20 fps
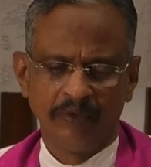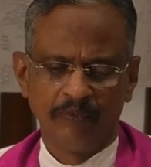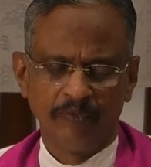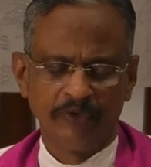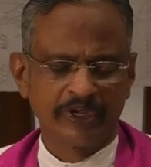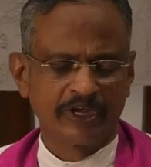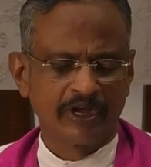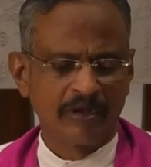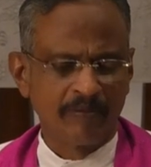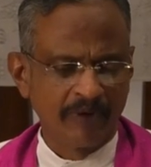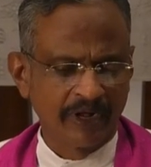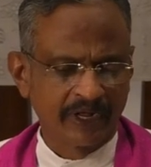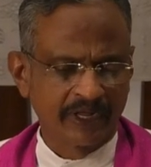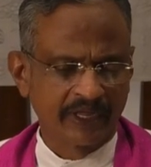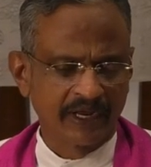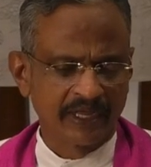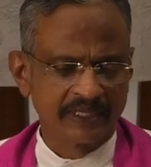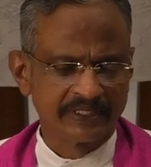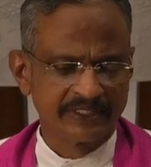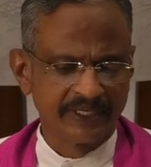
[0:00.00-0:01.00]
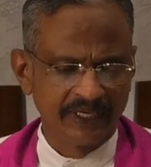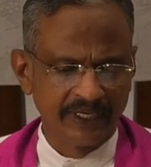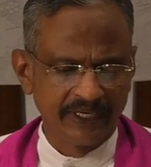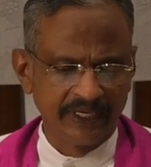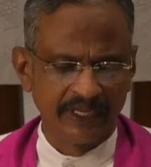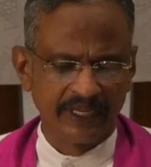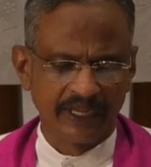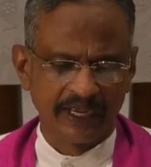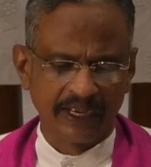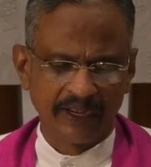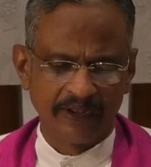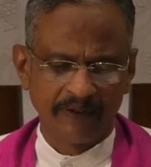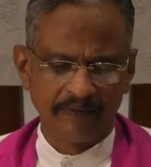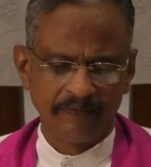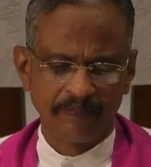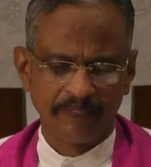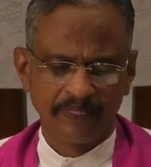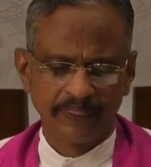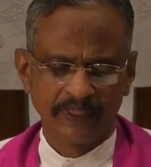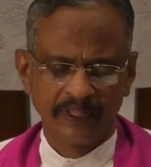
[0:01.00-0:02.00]
We come across in
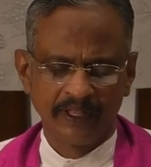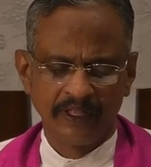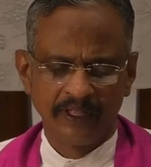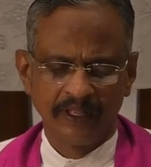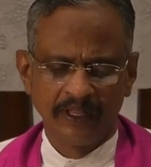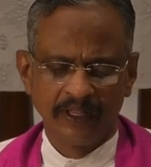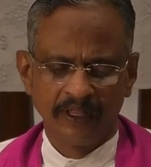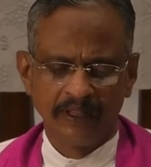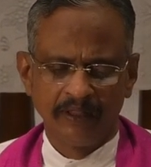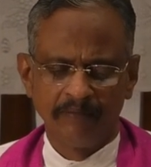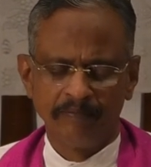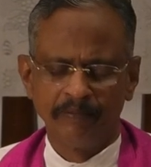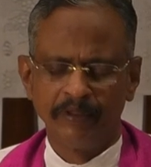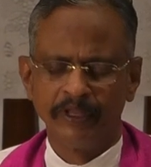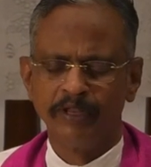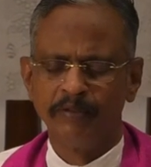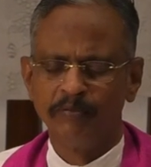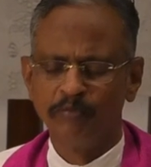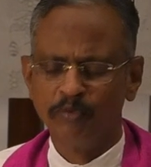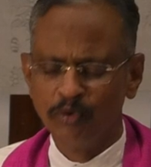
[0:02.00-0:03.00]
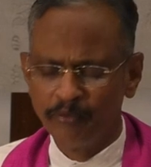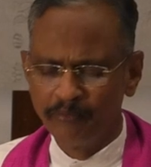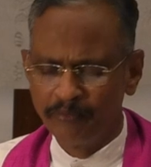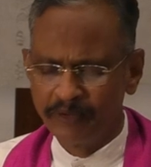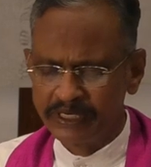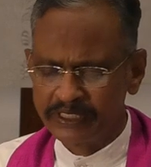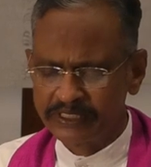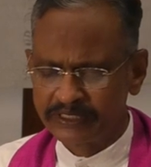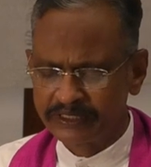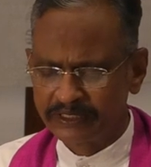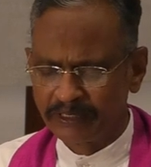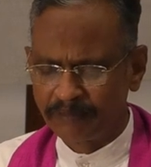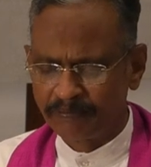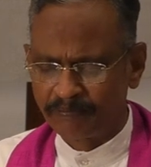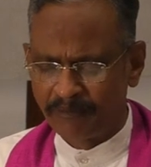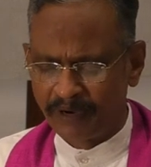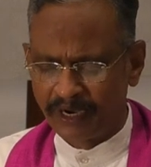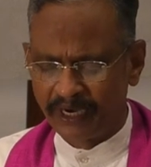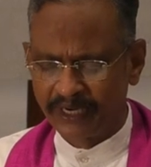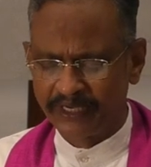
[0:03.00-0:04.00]
India many movements and
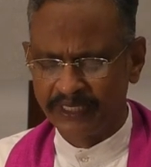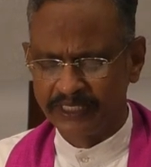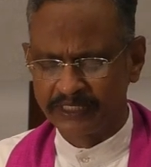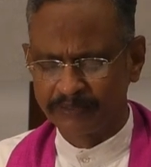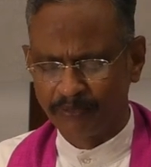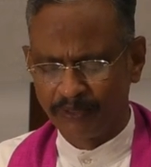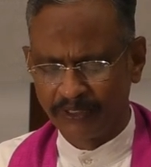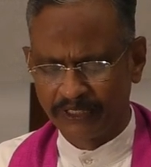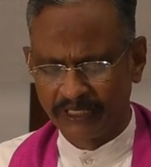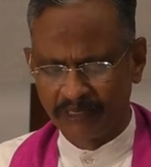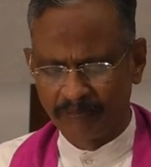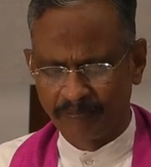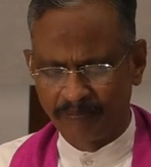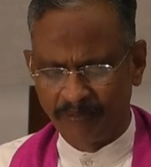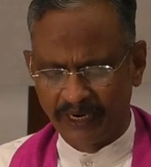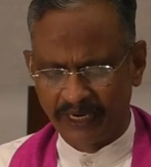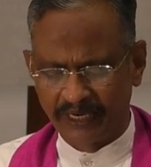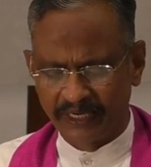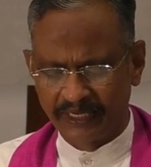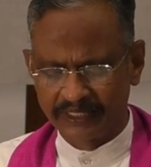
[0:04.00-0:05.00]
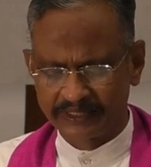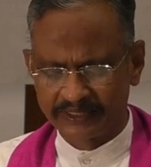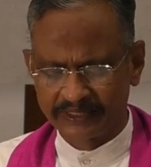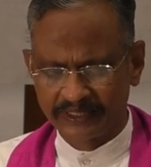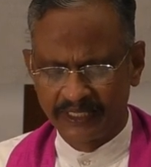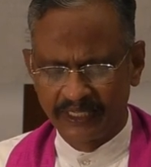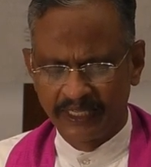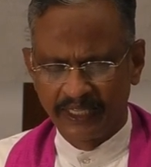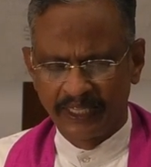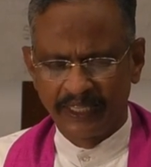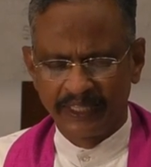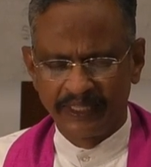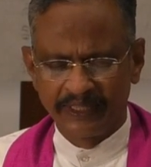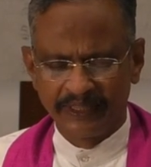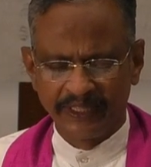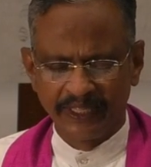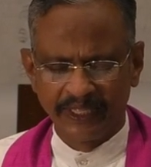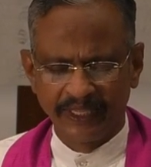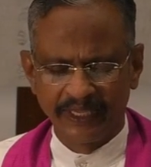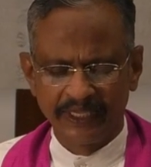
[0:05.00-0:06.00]
parties, political parties,
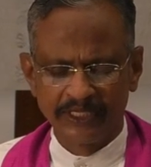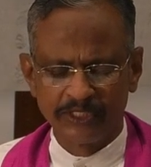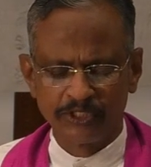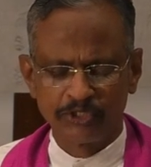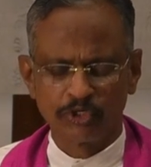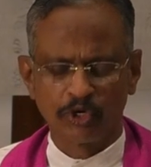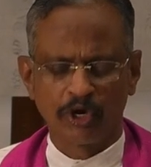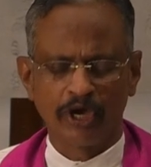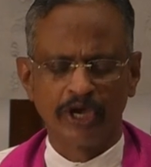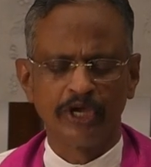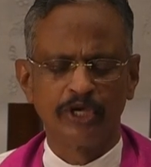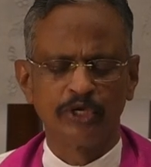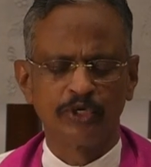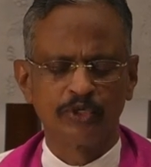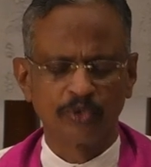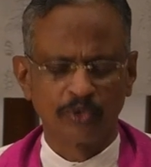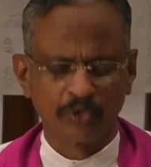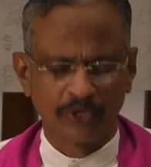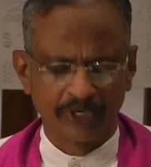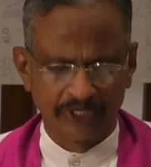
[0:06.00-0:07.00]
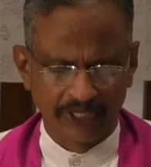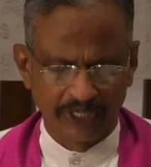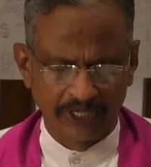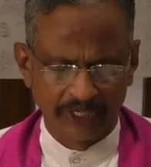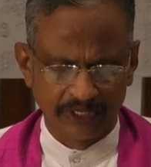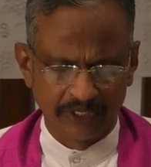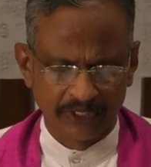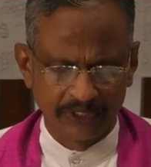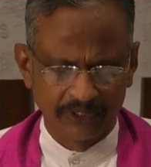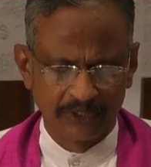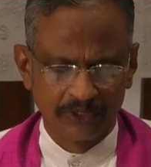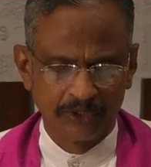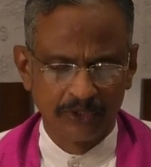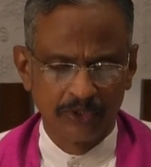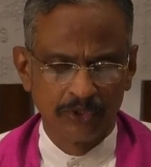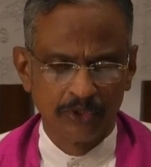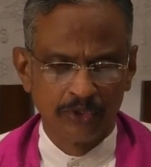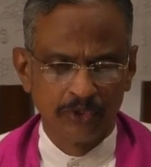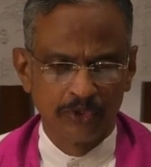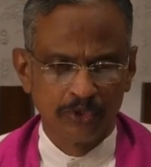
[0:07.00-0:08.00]
they join together
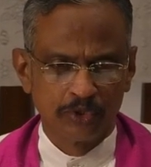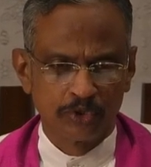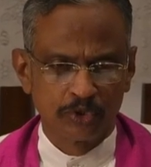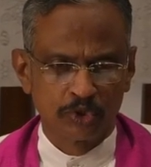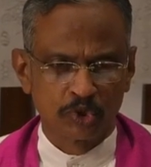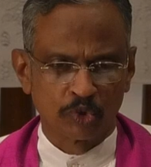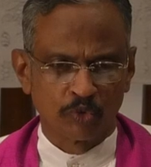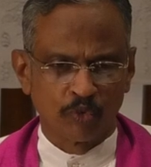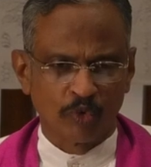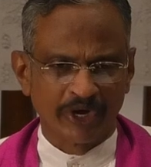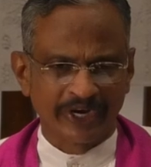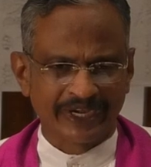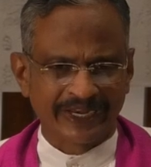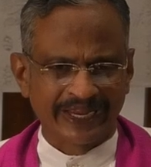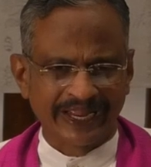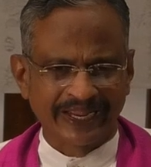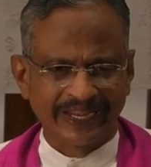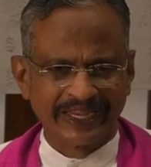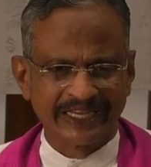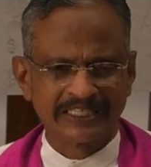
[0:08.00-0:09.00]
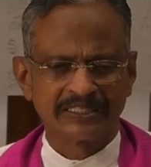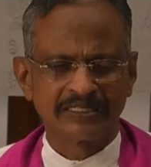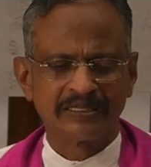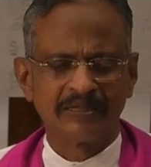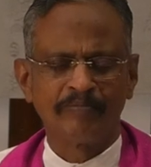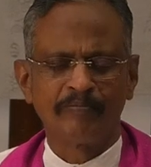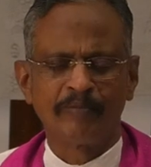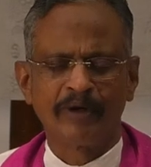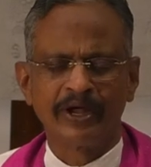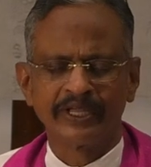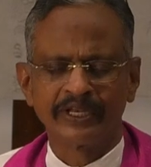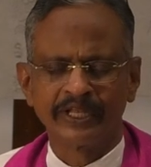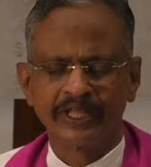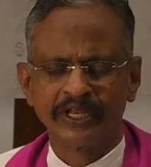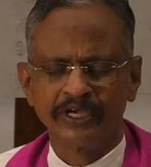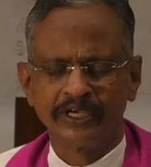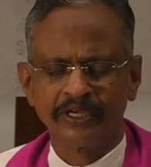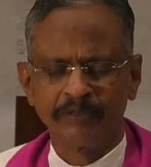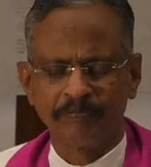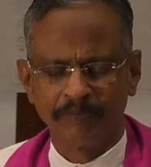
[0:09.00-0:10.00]
to work against
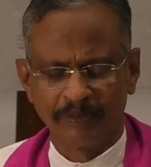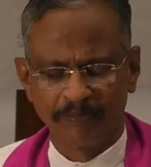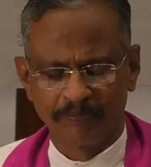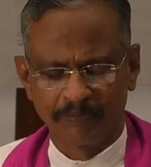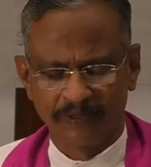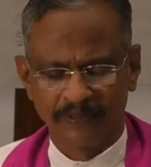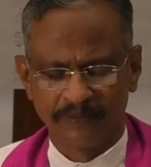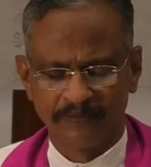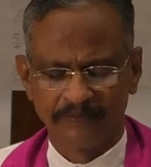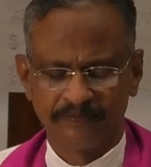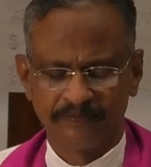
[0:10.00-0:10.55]
minority people.